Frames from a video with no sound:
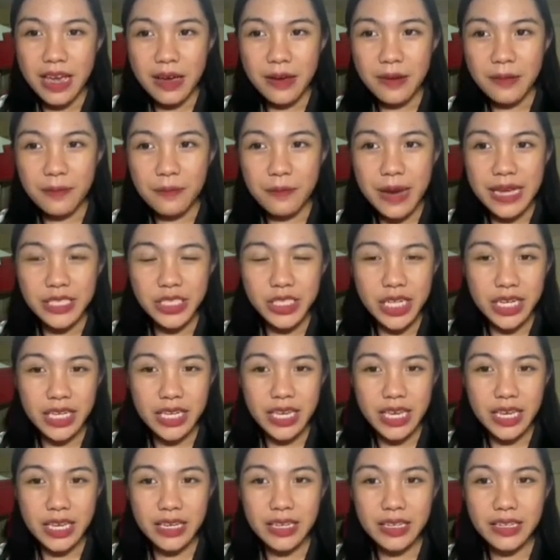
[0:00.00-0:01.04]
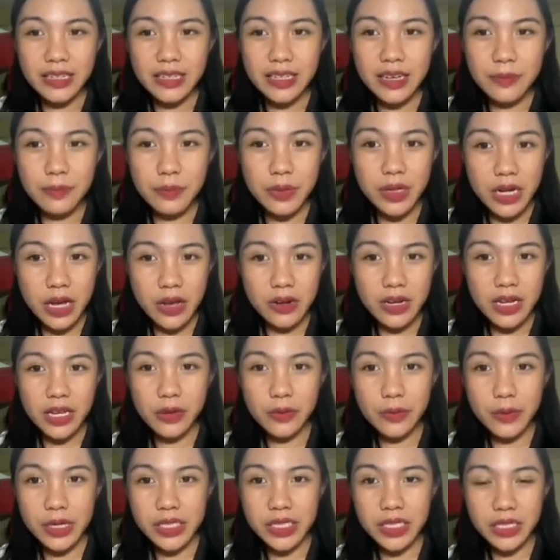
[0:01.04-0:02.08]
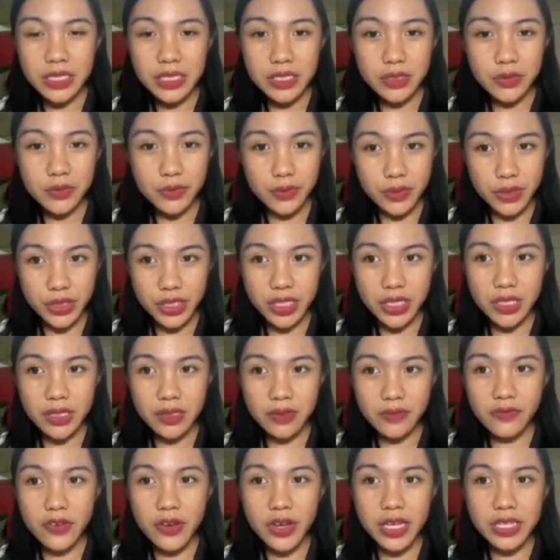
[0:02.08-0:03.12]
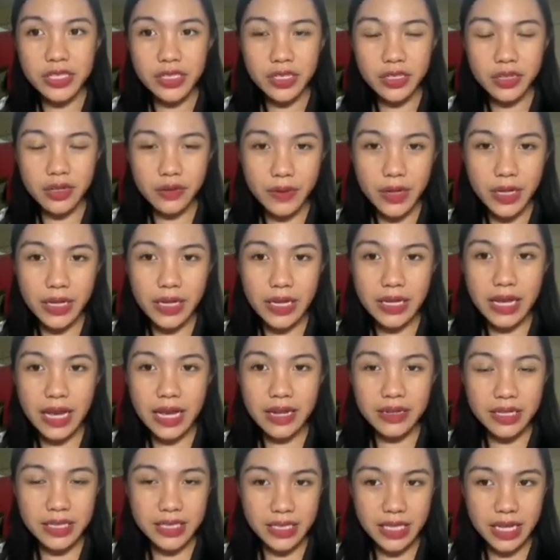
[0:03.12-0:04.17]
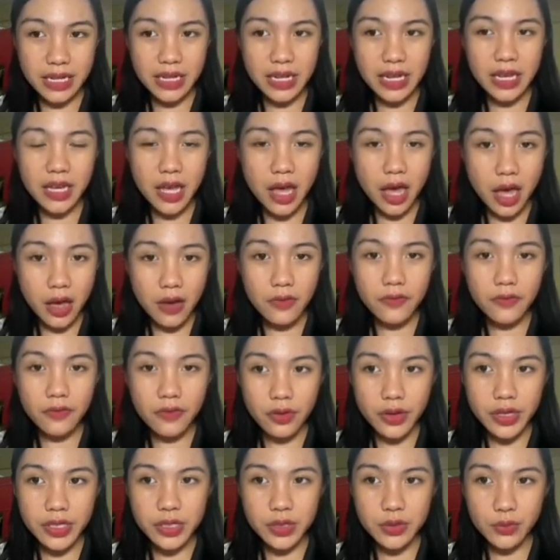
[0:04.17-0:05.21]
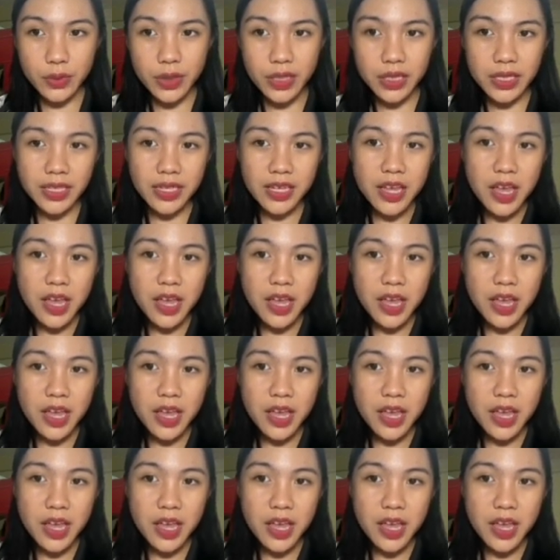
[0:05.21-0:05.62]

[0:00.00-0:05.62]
by checking the Bernoulli equation is crucial for engineering and understanding how fluids work.